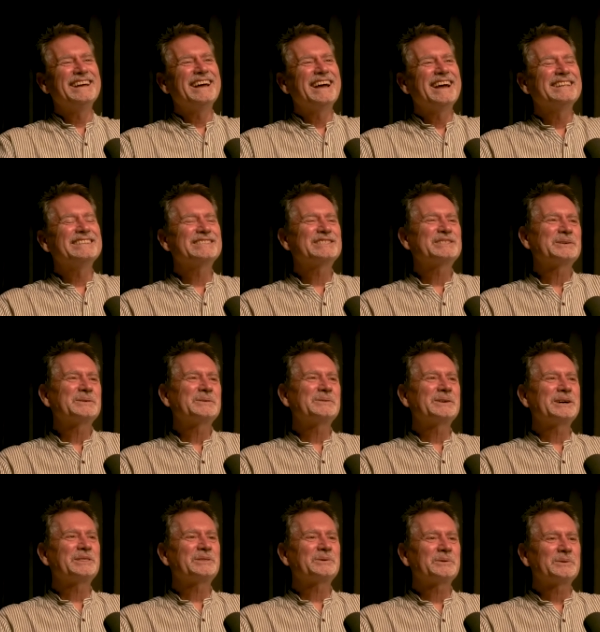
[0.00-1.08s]
And so
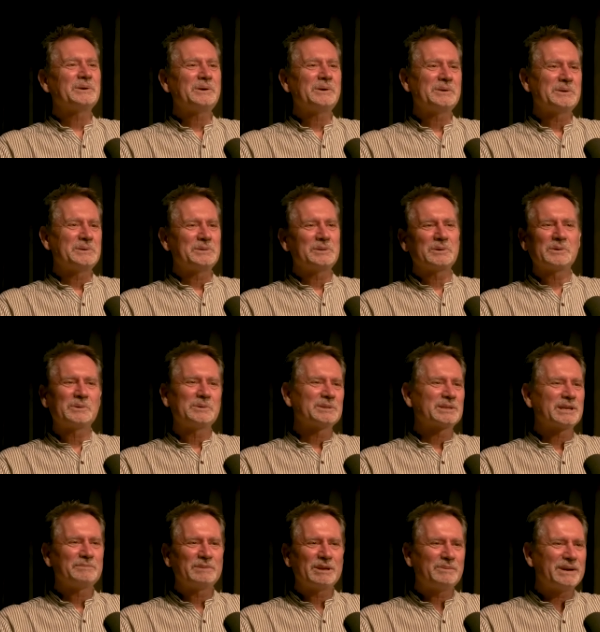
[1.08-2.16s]
I thought, oh, you know, the guru is
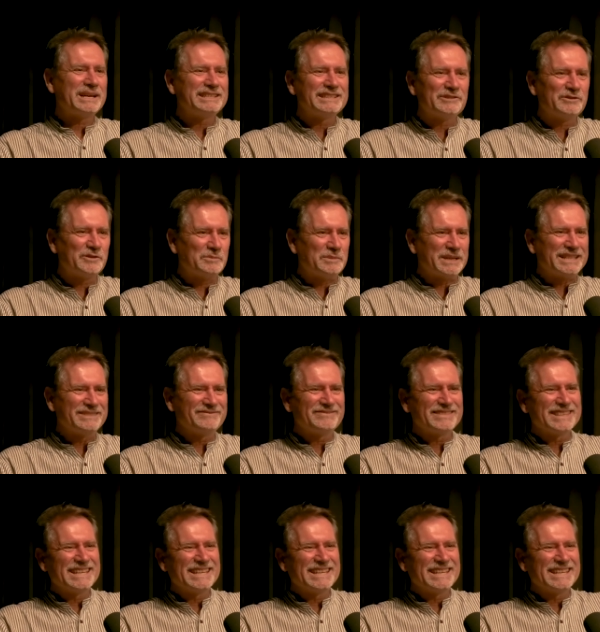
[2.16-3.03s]
going to be waiting for me.